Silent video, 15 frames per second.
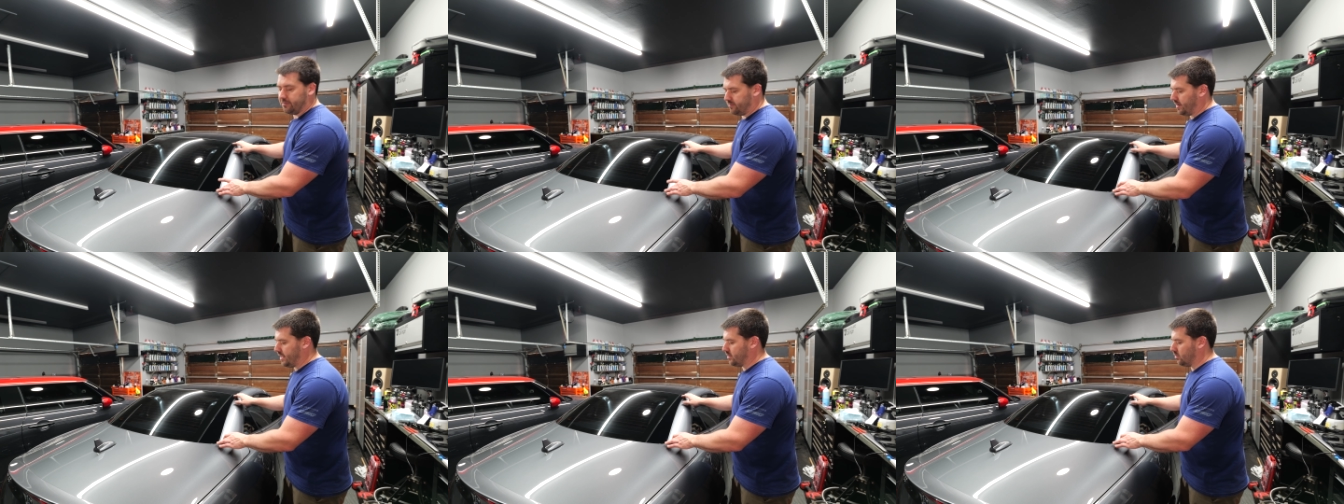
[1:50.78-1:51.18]

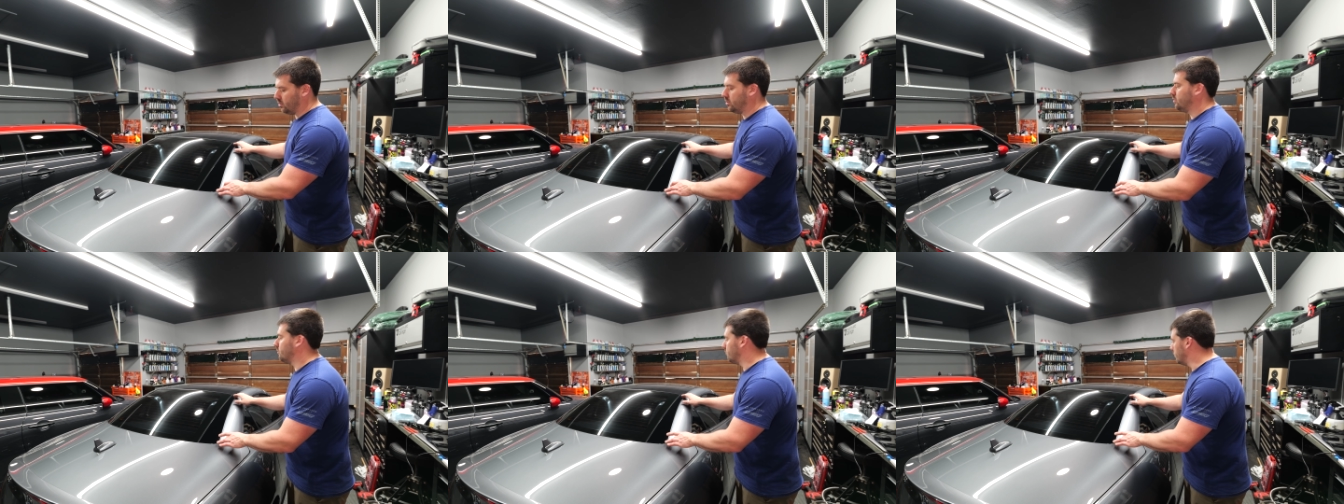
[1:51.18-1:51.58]

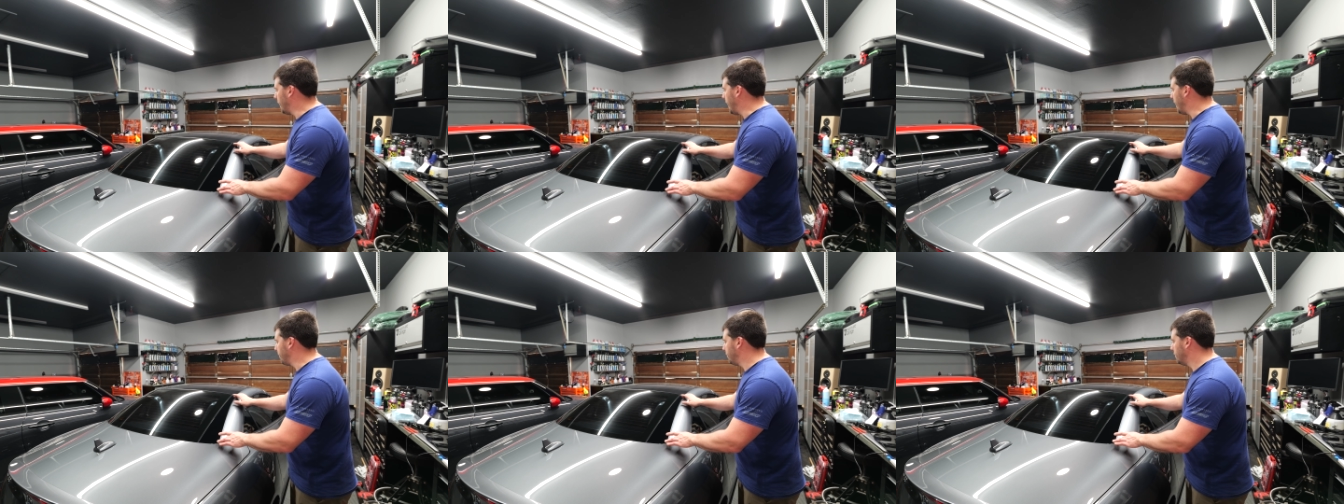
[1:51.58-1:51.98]
vinyl
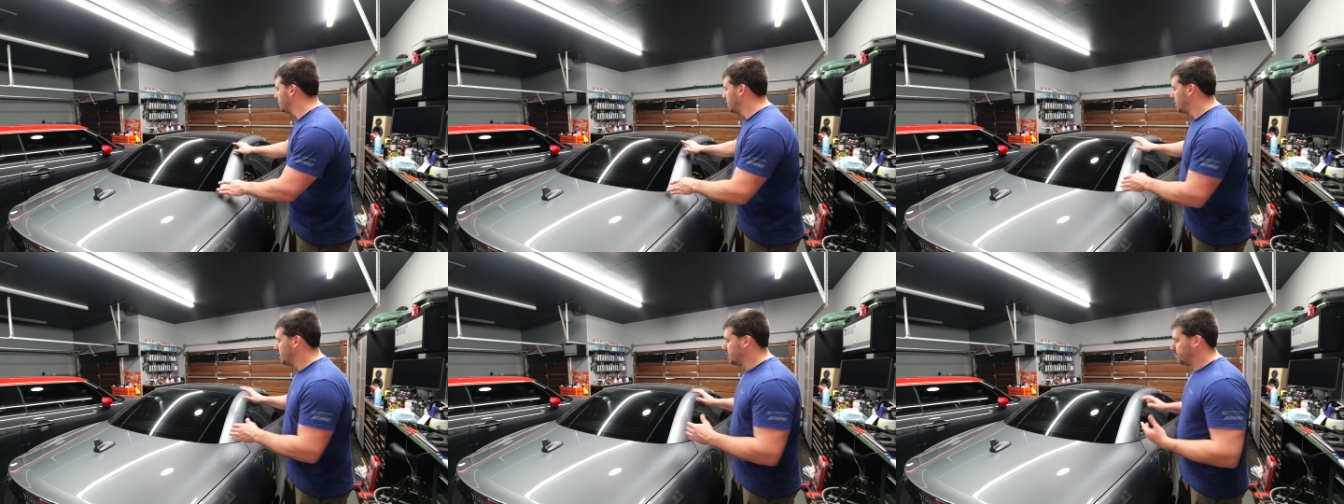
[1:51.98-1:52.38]
wrap,
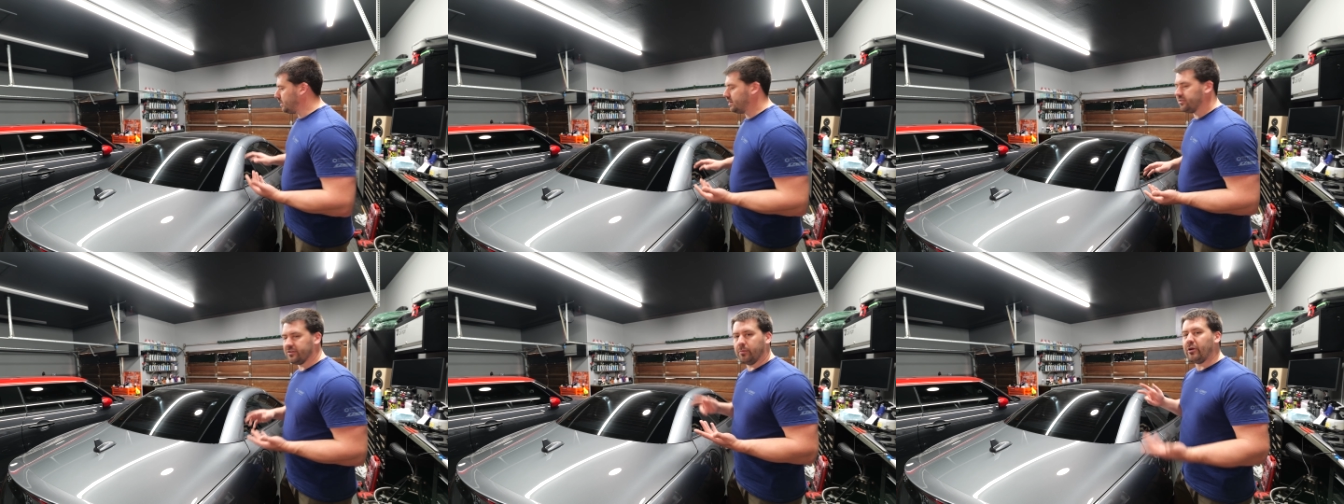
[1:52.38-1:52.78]

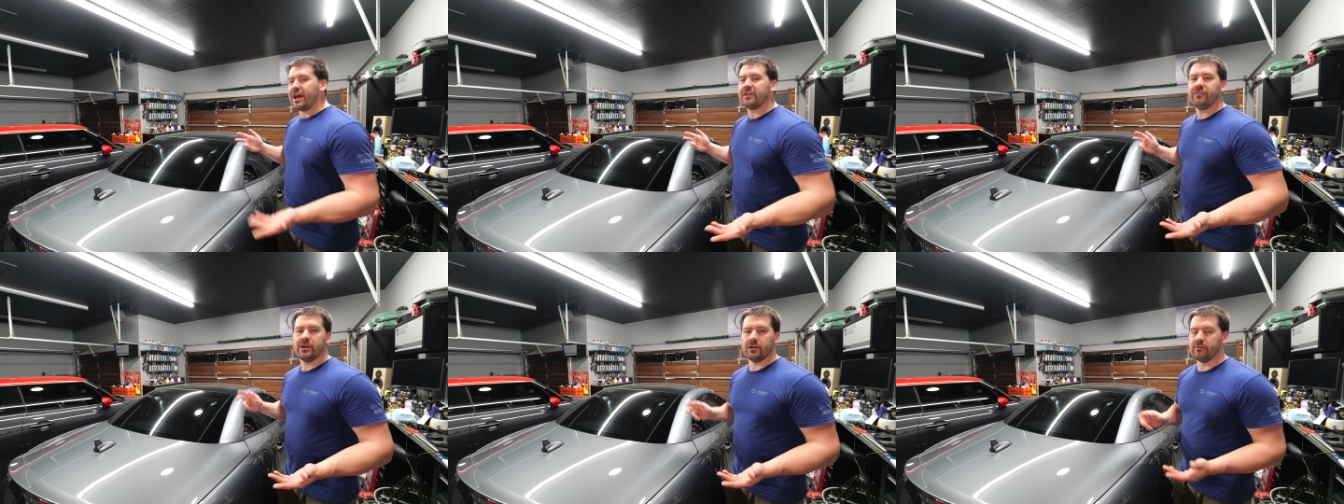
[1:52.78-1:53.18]
because a
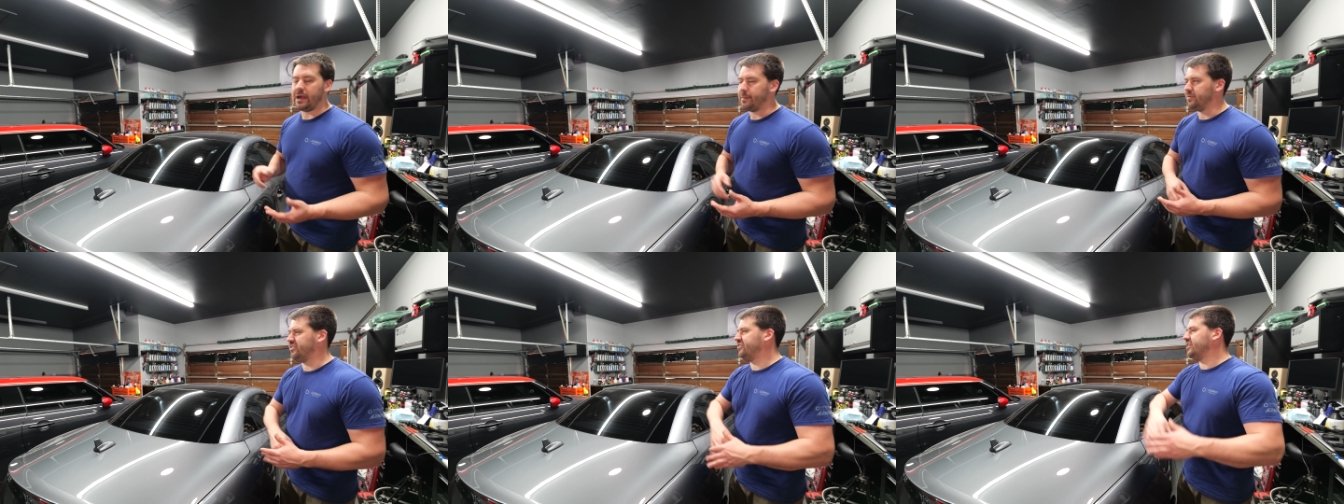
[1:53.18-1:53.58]
black vinyl
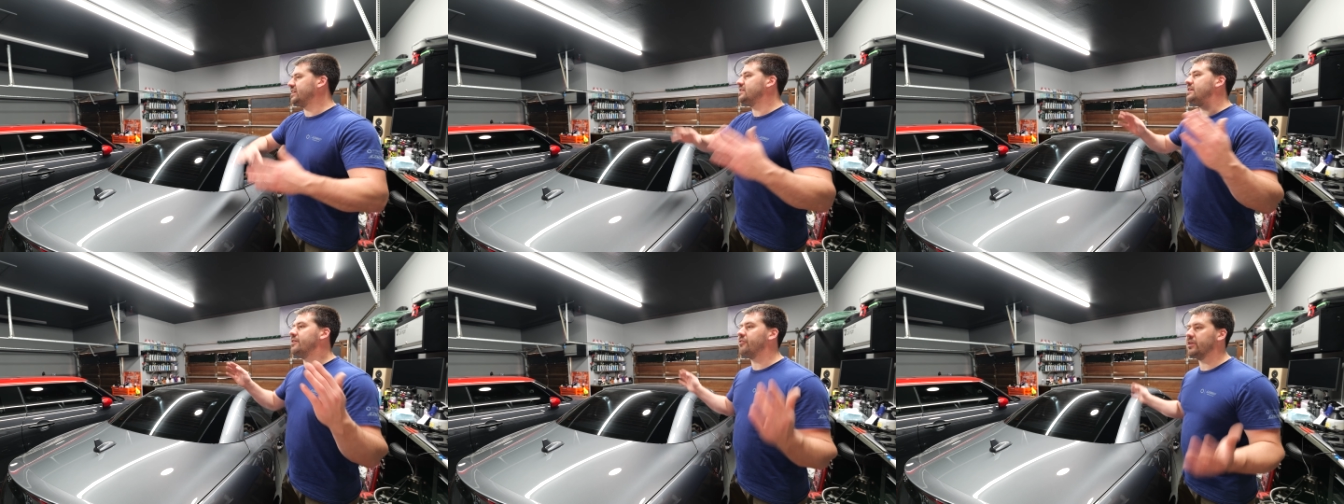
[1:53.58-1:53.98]
wrap is
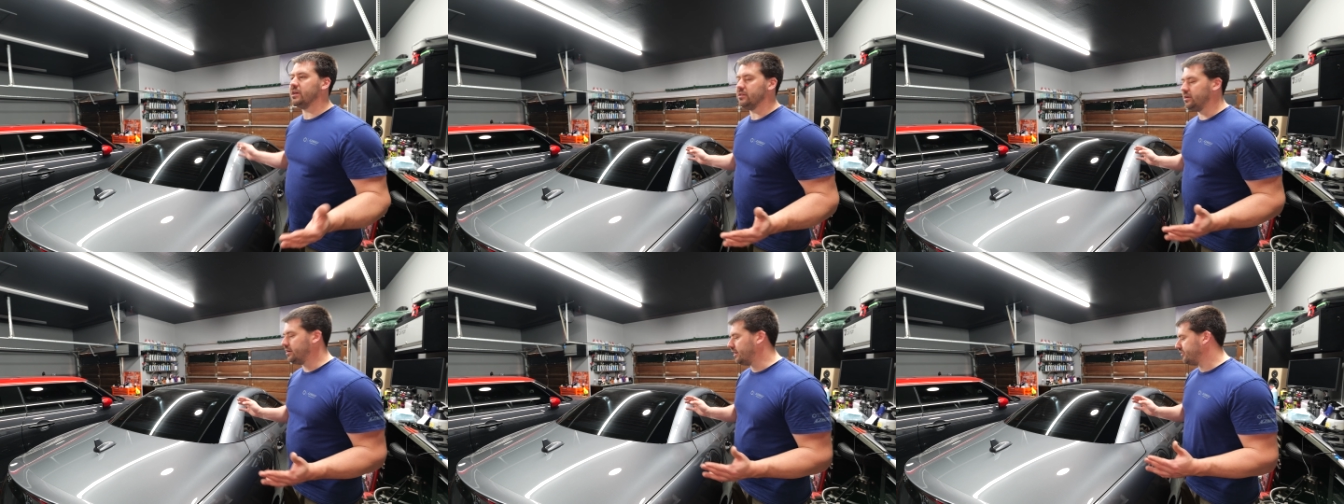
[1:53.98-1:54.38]

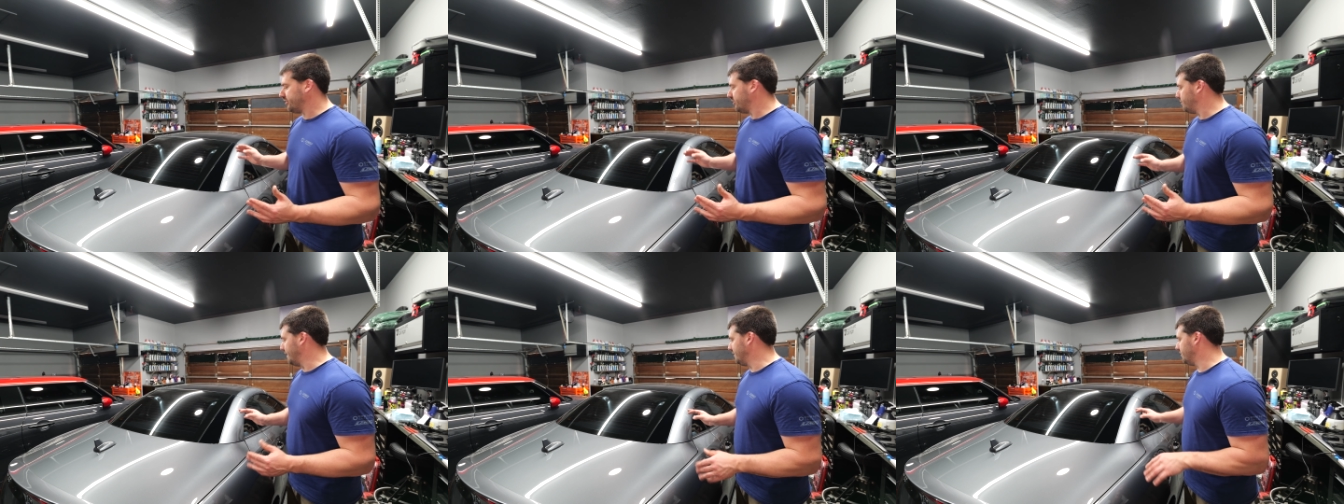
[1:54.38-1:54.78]
significantly less
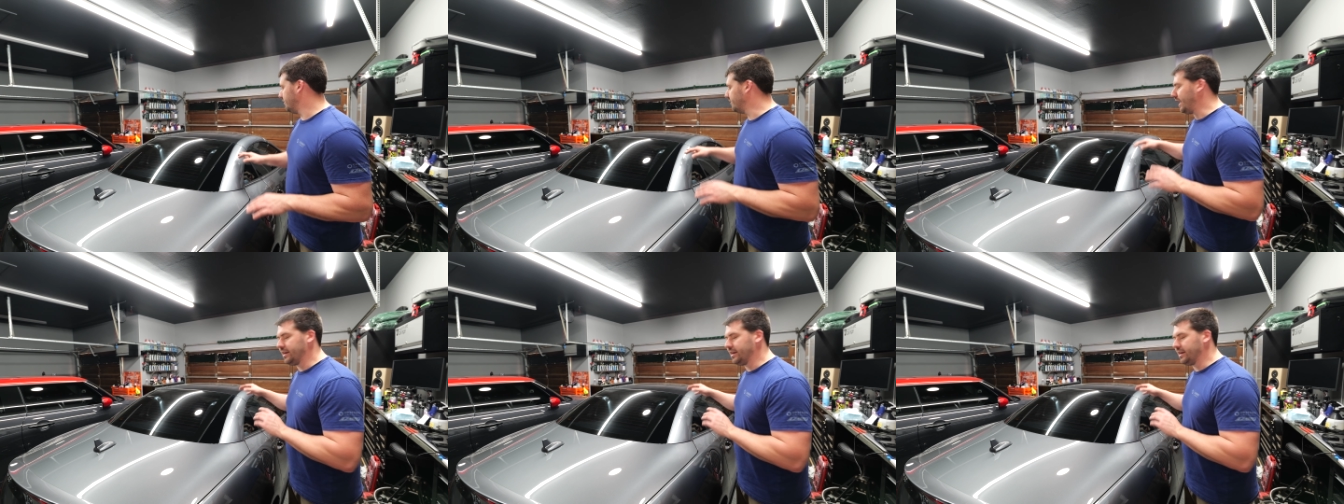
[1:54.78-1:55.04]
expensive.